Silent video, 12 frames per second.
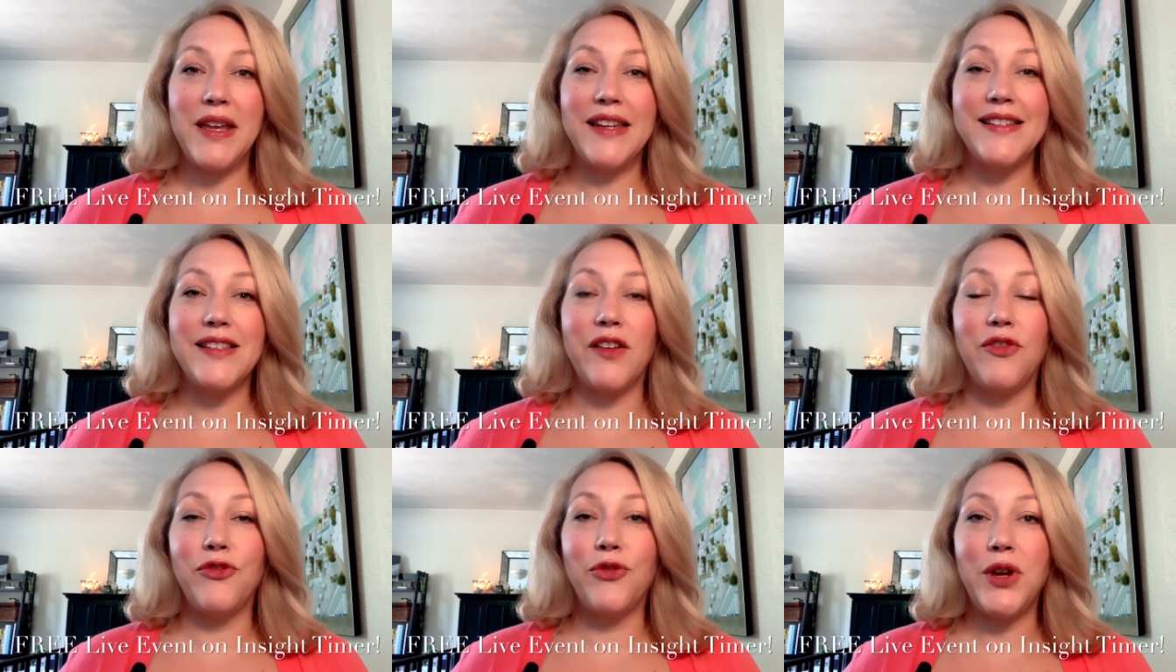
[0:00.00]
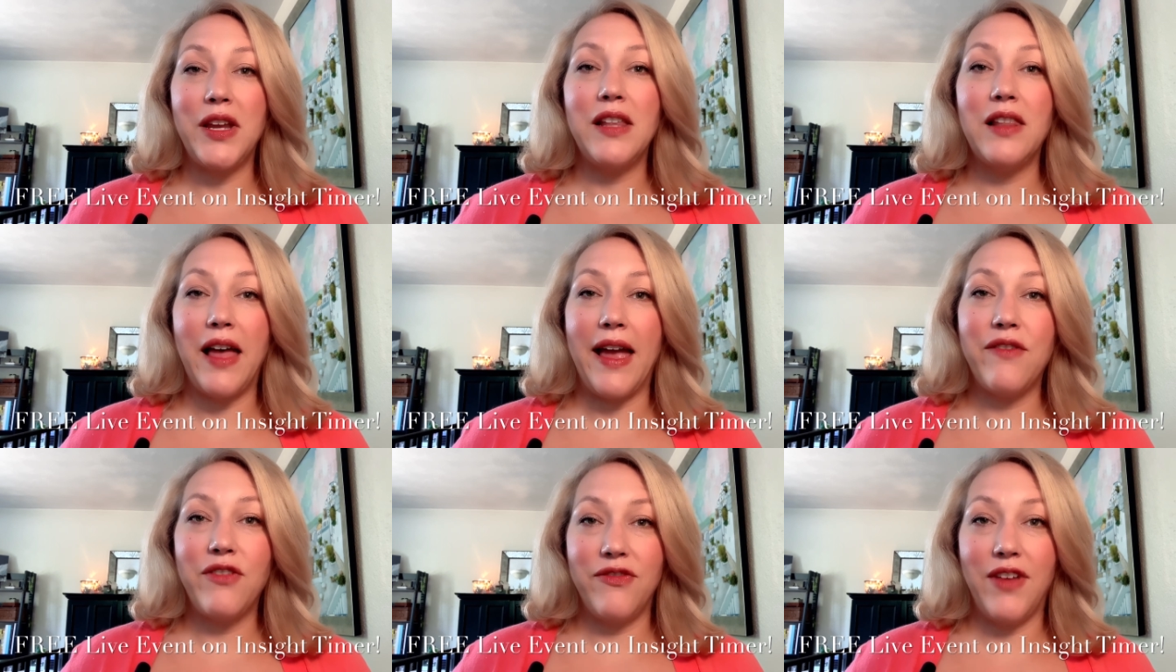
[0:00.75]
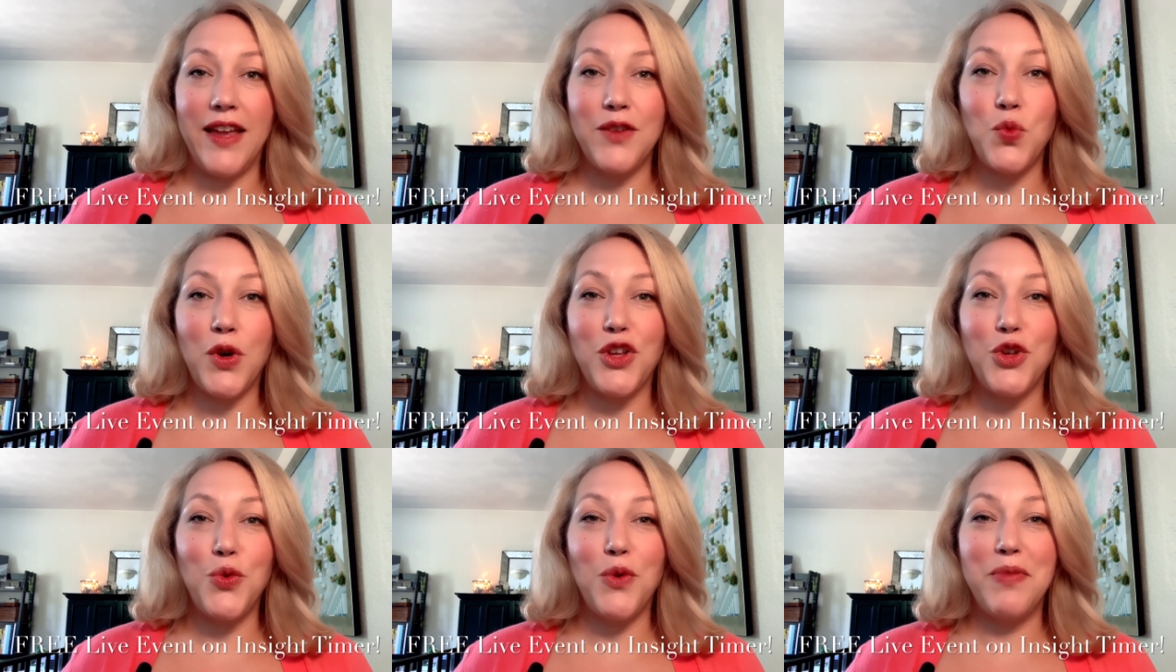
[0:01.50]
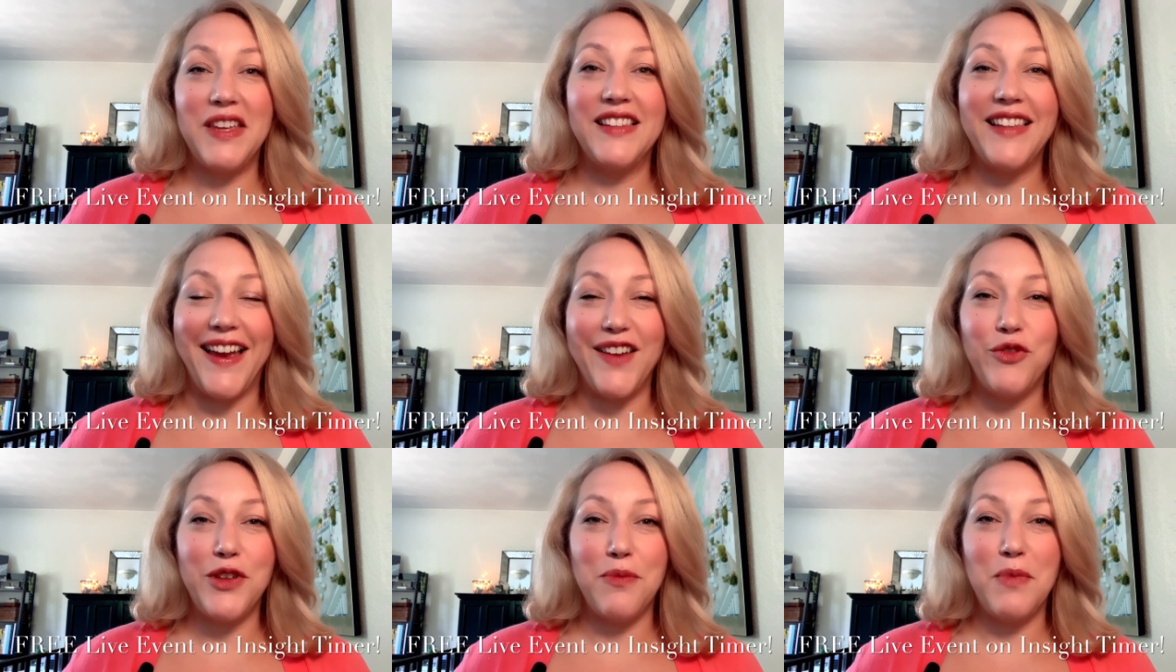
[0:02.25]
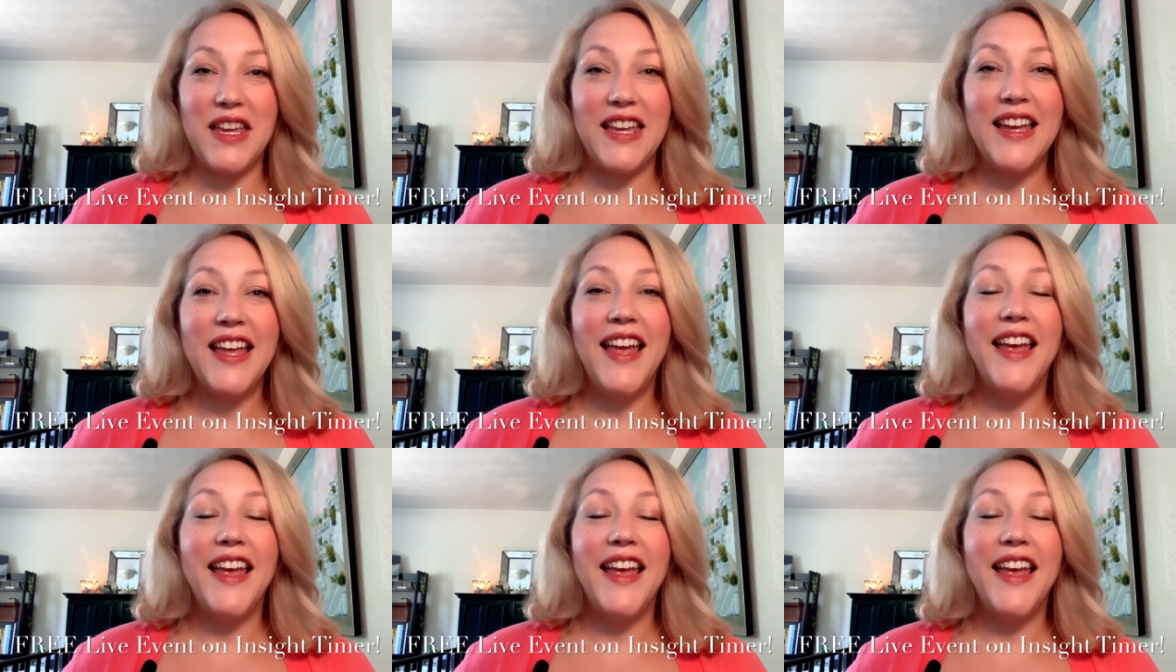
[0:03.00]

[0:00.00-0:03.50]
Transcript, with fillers: It is a free live event where you will be live with me